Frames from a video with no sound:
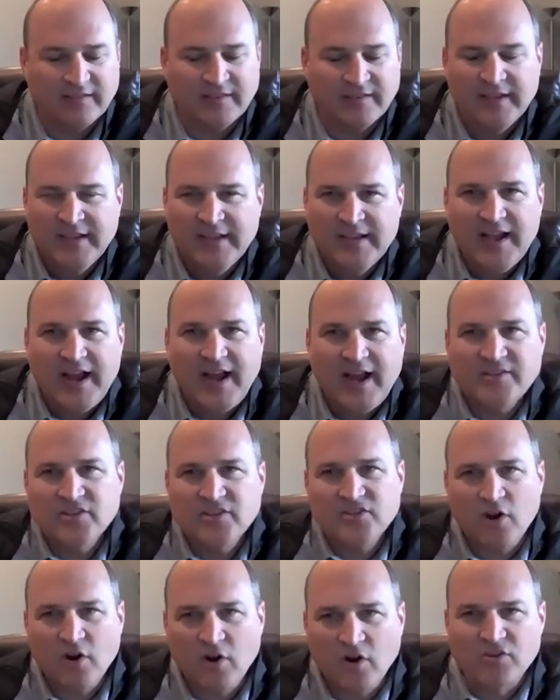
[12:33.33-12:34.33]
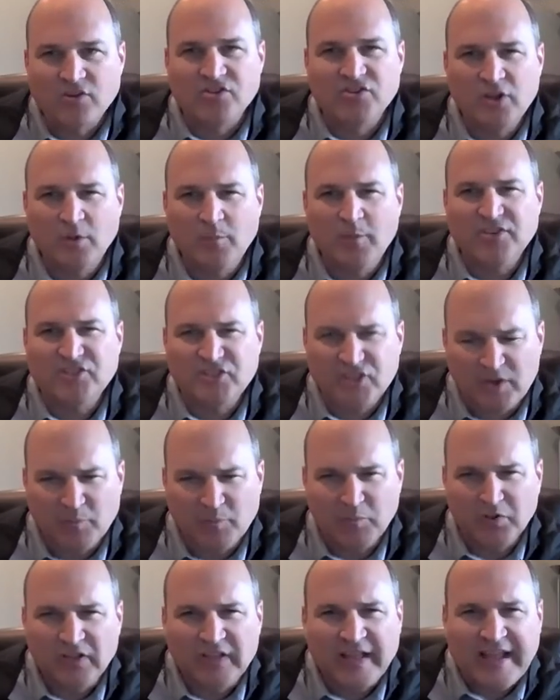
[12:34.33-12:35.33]
And I just heard so much
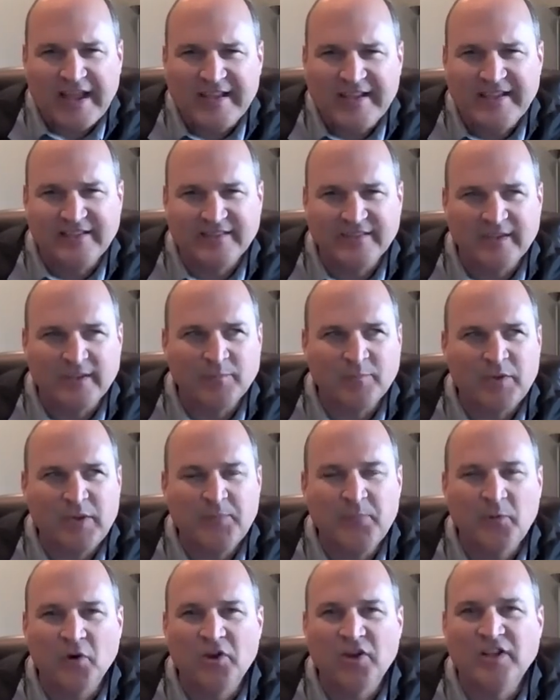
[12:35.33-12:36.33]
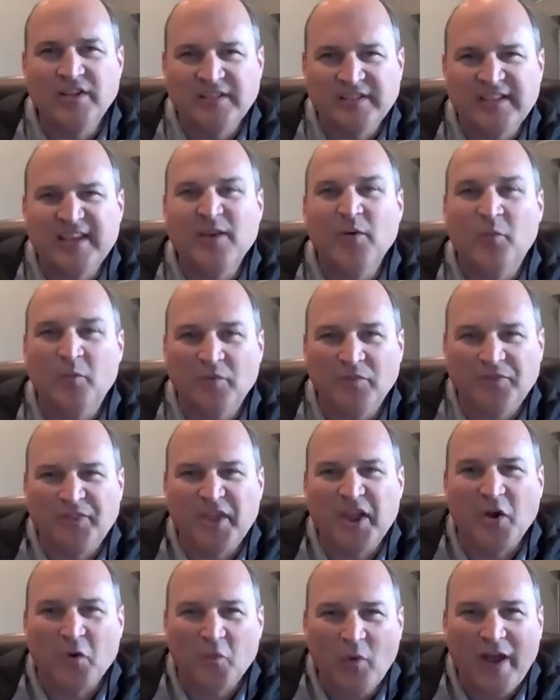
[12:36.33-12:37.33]
complaining that people couldn't get
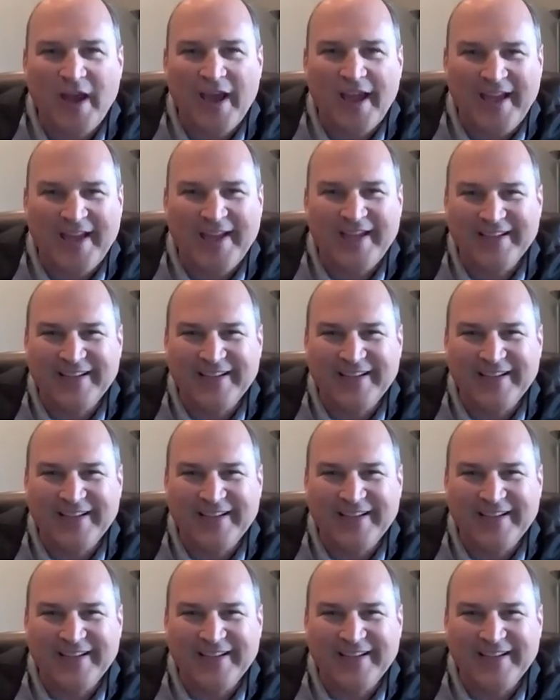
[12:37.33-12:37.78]
their way,